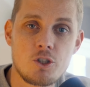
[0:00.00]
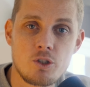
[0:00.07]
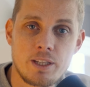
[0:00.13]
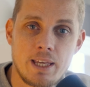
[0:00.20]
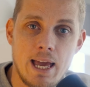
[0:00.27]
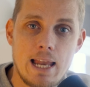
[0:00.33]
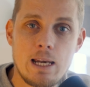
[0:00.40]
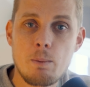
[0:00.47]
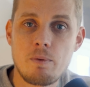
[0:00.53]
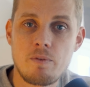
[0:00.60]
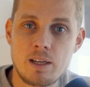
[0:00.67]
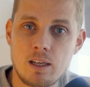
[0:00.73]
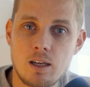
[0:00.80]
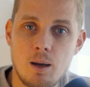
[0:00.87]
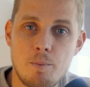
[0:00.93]
should get a little bit of
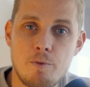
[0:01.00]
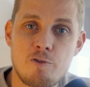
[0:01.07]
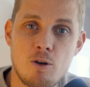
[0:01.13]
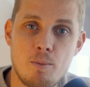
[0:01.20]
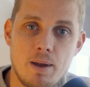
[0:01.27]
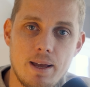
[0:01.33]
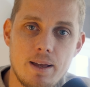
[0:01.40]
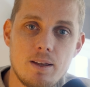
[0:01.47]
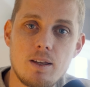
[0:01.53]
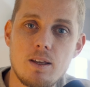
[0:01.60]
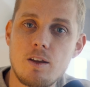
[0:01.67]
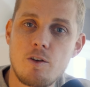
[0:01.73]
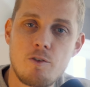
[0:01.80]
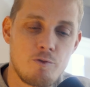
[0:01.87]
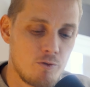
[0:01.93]
income from it
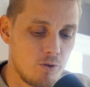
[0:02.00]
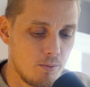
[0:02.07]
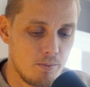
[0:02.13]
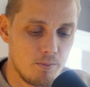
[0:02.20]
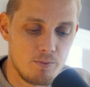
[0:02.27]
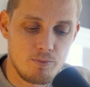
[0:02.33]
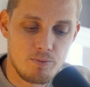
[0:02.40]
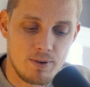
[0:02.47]
from